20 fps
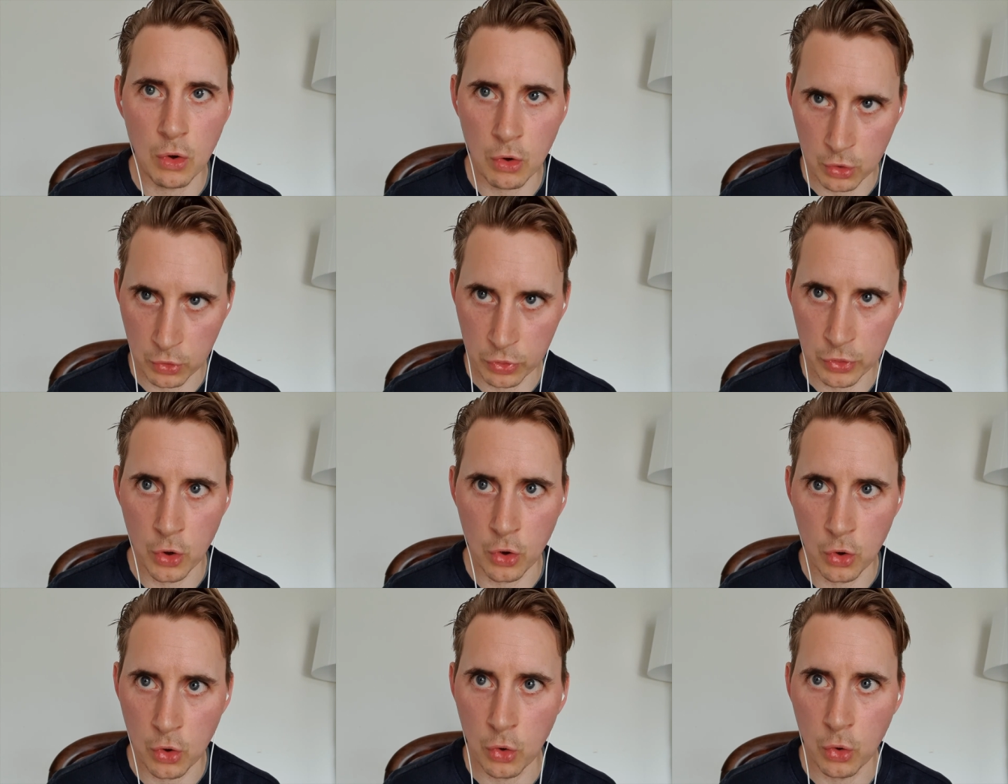
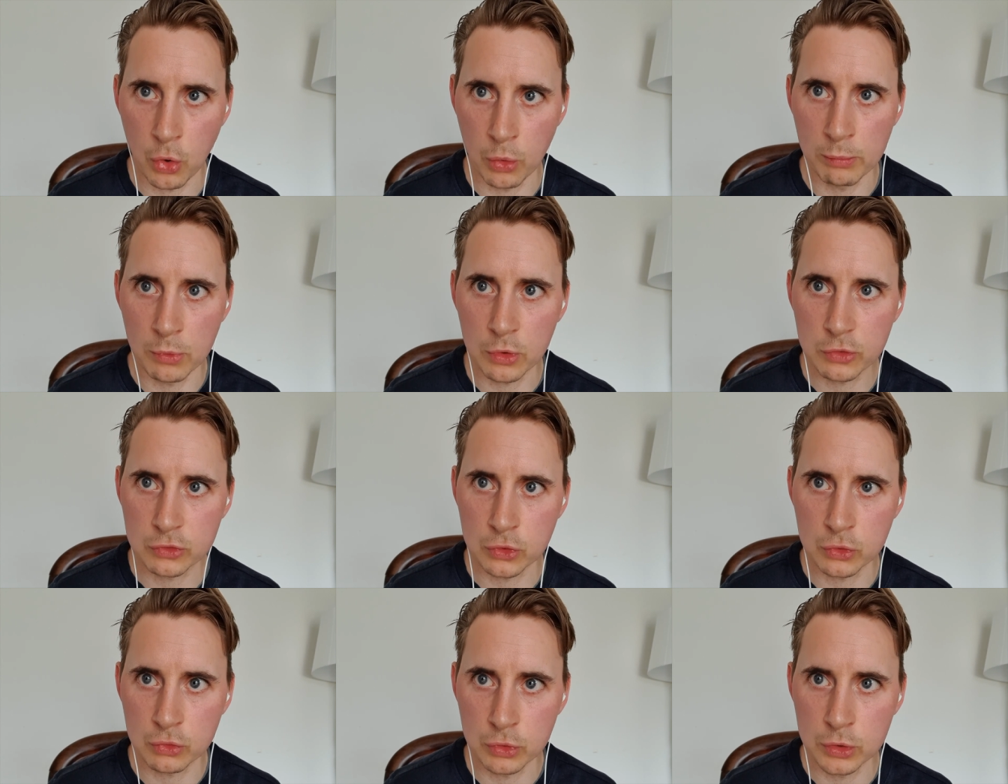the whole
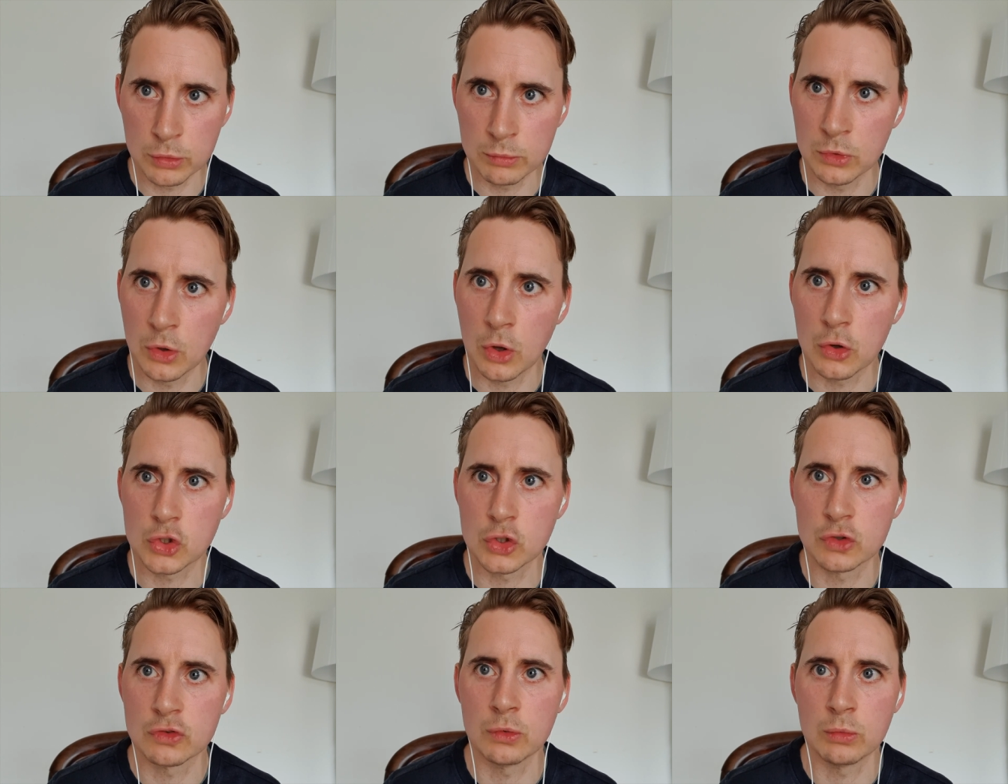muscle group, not
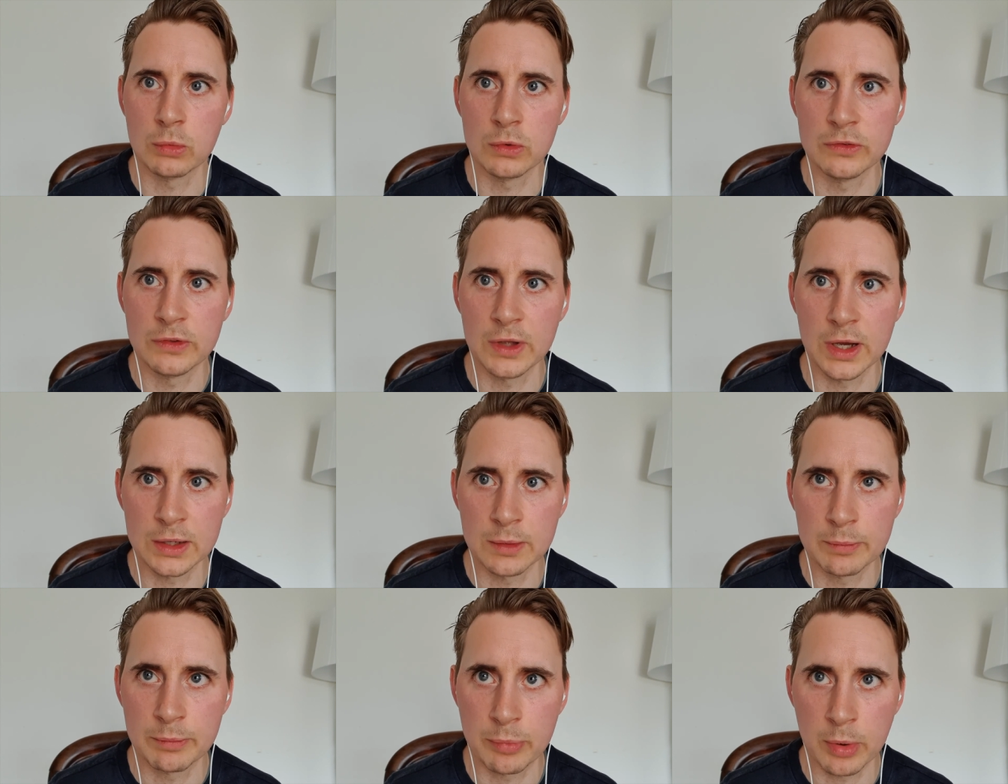just the ones
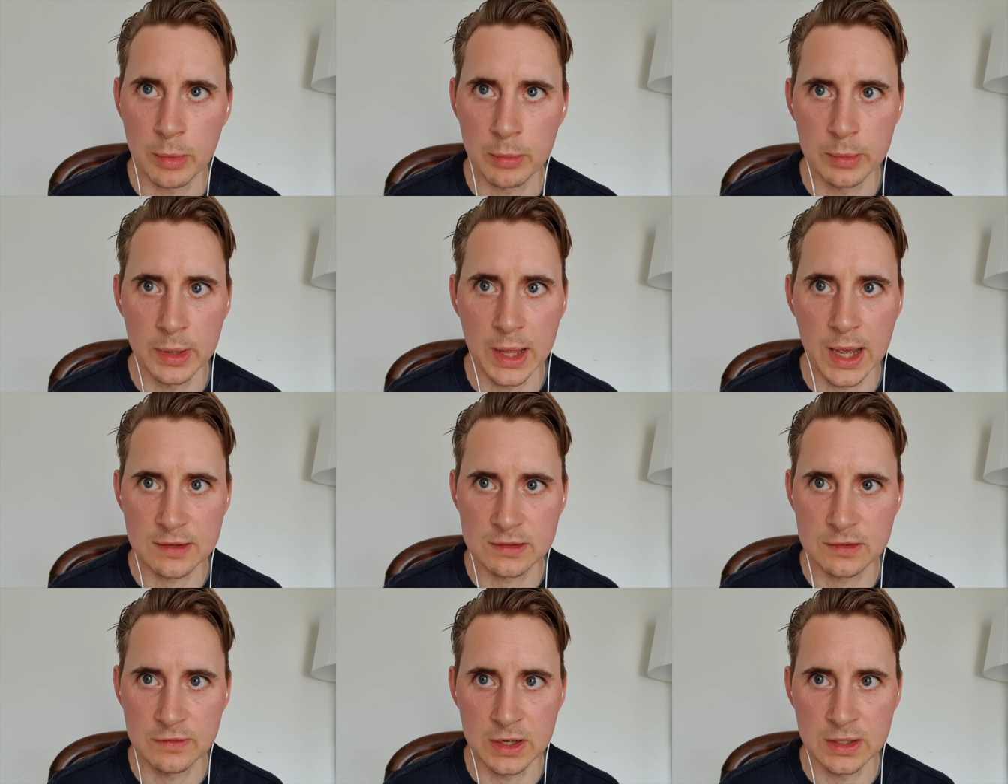that you've probably
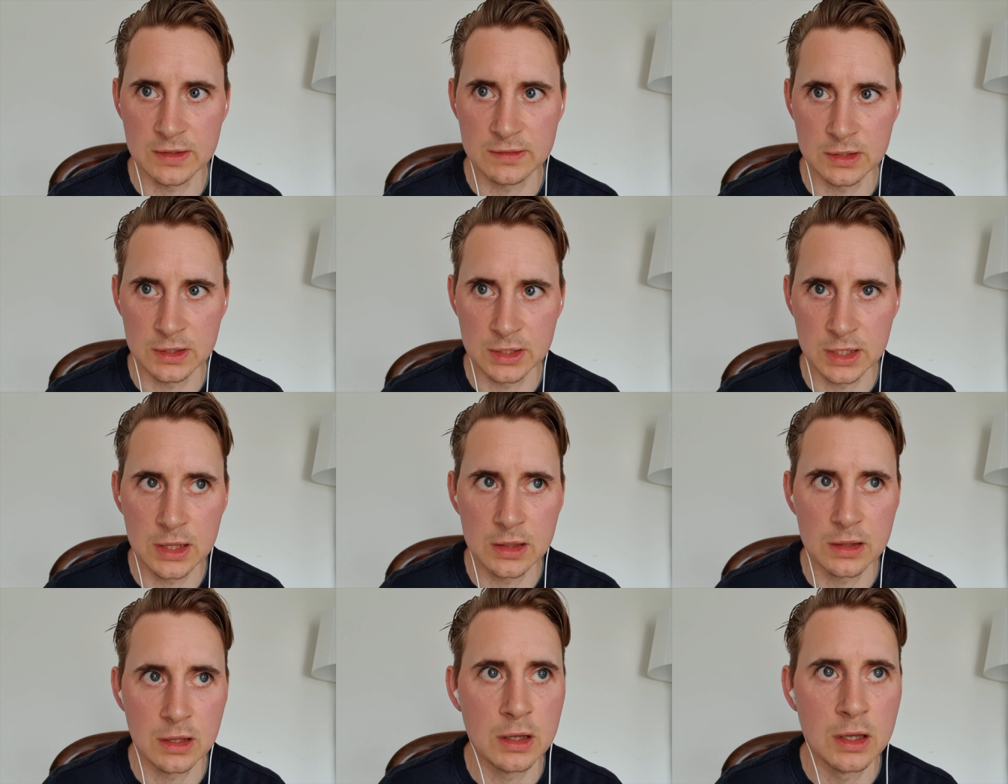activated,
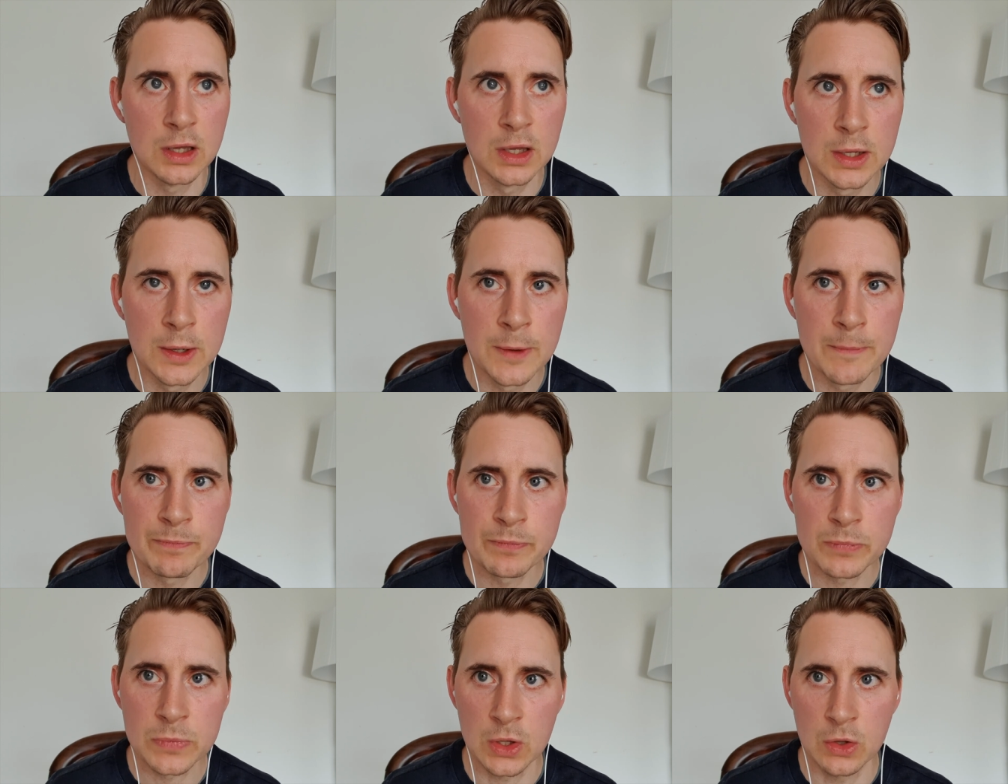neither
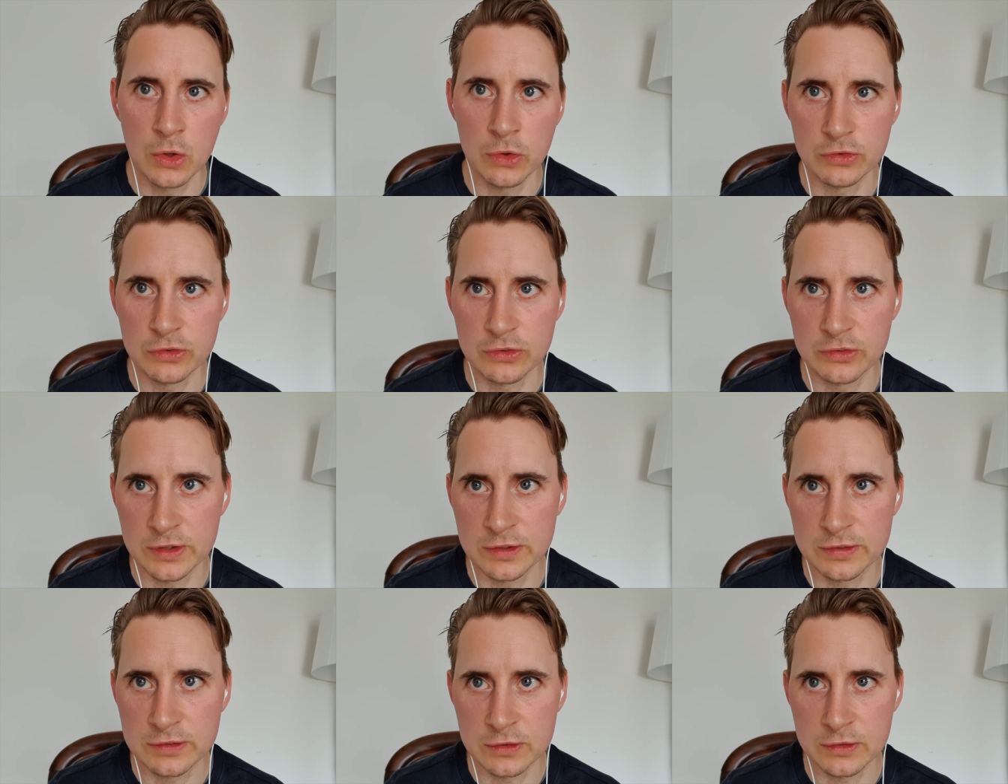those
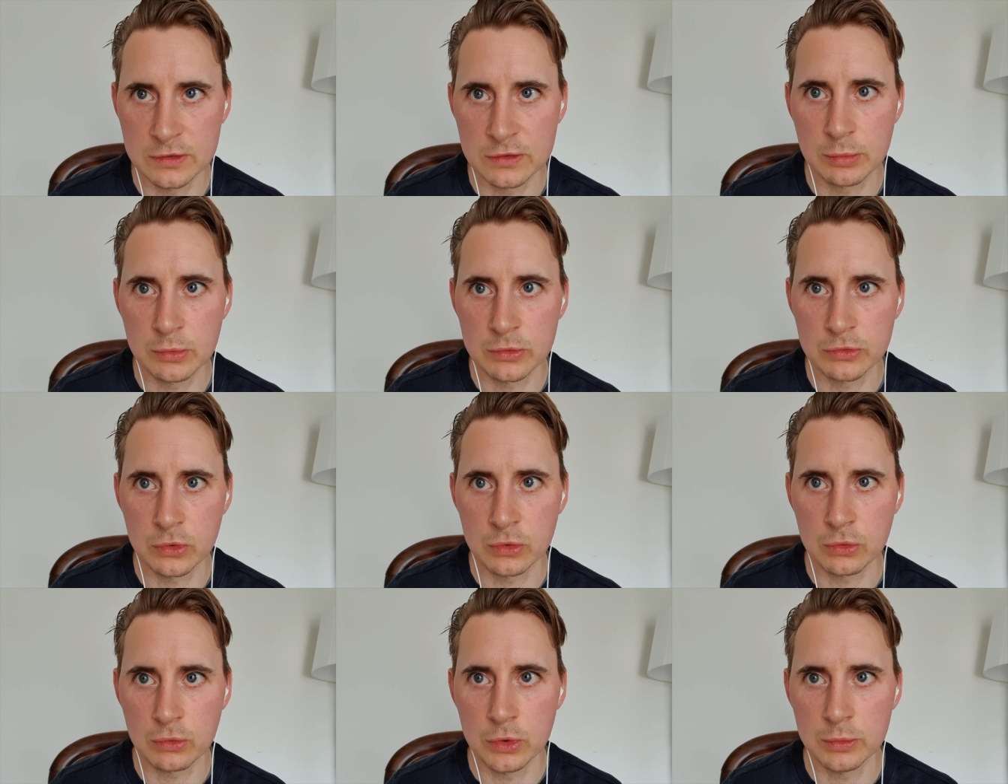assistance
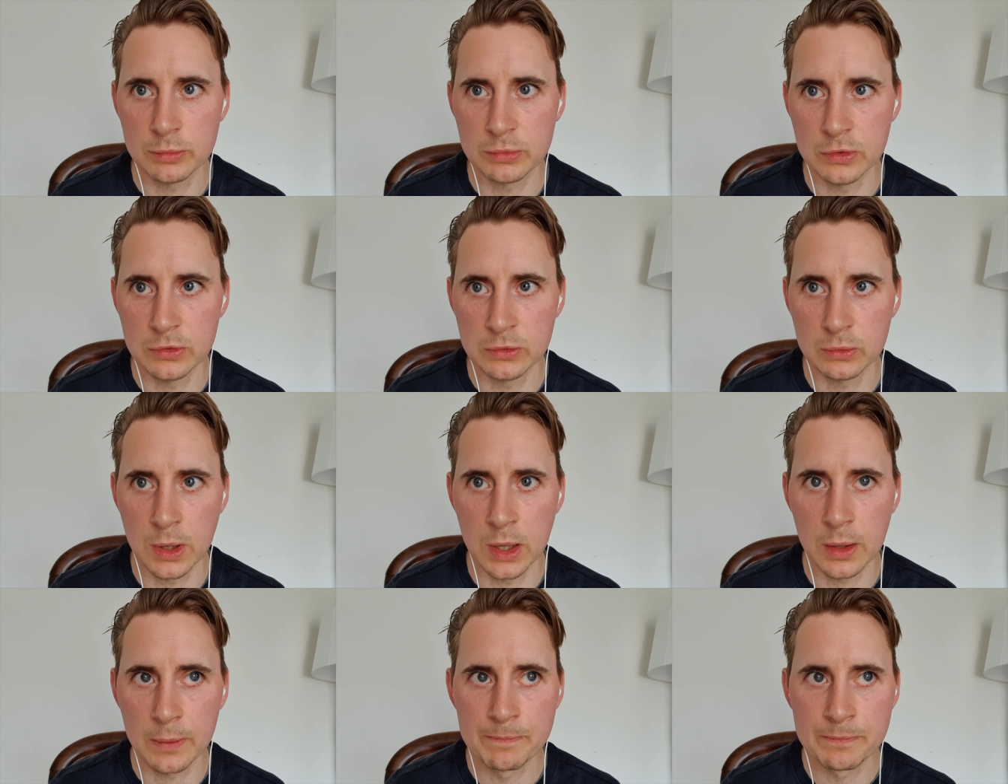muscle groups as
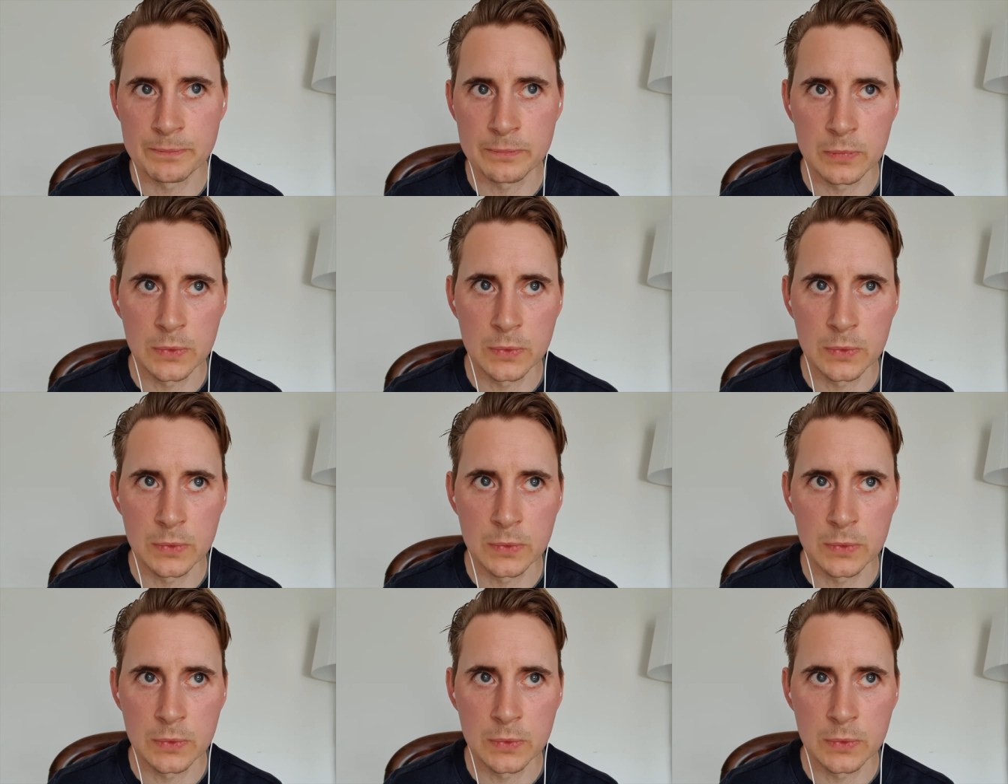well.